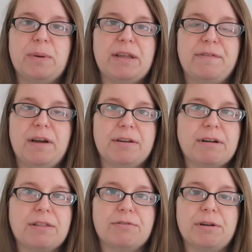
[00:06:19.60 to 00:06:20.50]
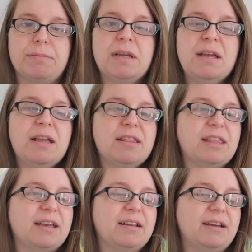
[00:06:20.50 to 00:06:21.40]
where they're flying around the room.
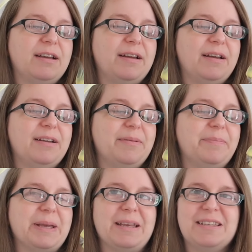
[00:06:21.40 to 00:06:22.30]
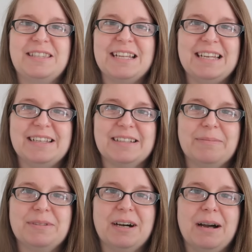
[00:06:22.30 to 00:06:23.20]
They're going to be silly
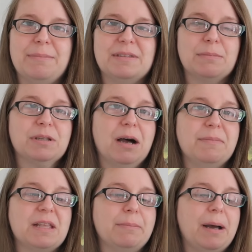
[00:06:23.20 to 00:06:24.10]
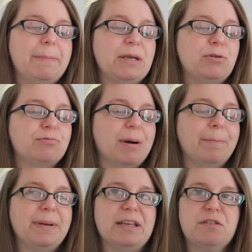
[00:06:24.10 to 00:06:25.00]
sometimes. Sometimes they might be
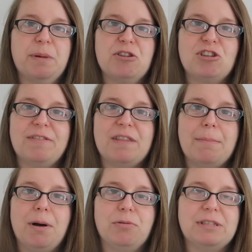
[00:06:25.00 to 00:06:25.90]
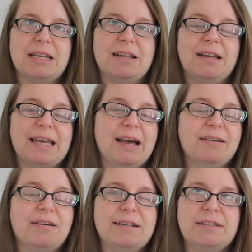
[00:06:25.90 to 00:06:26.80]
grumpy, especially if they're molting like our
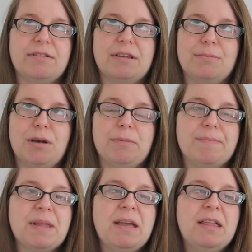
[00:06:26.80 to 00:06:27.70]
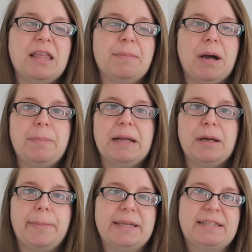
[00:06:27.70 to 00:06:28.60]
guys are at the moment. They might be a
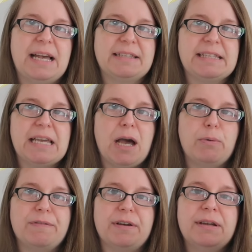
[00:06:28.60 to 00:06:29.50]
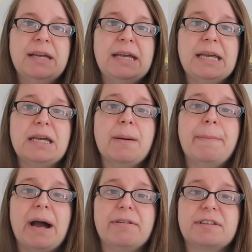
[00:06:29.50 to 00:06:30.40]
little bit sassy. However, in
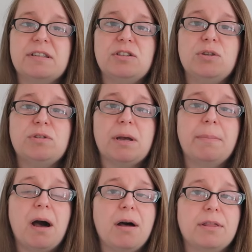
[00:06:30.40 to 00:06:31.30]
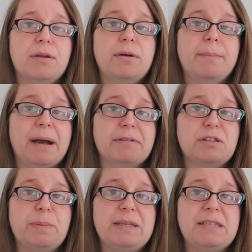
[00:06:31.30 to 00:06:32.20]
comparison to some other parrot
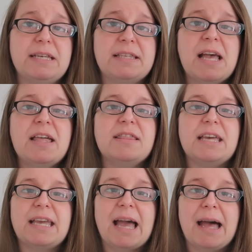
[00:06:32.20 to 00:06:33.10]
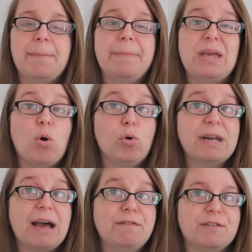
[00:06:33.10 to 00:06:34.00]
species, they can be,
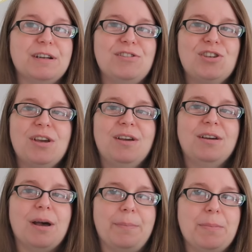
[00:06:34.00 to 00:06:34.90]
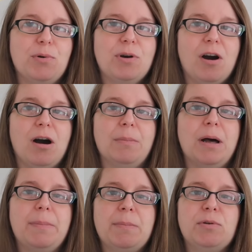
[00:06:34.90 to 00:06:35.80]
on average, a bit more
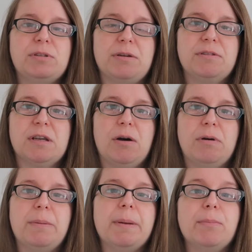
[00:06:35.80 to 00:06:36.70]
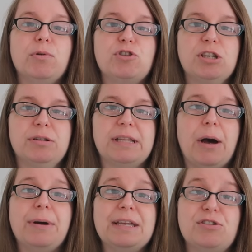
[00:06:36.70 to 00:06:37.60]
calmer, a bit more docile, and a bit more chilled
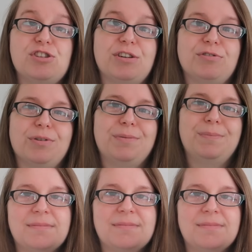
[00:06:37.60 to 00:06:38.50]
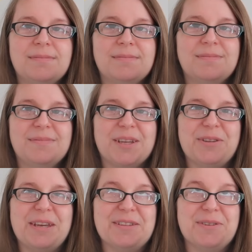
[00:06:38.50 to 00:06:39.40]
out in general. Can
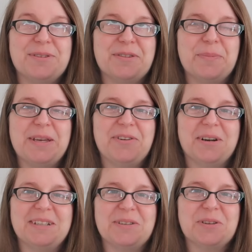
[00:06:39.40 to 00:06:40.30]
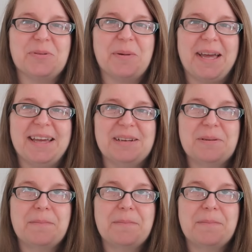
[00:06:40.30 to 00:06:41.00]
you hear Tootin's beak grinding on top of my head?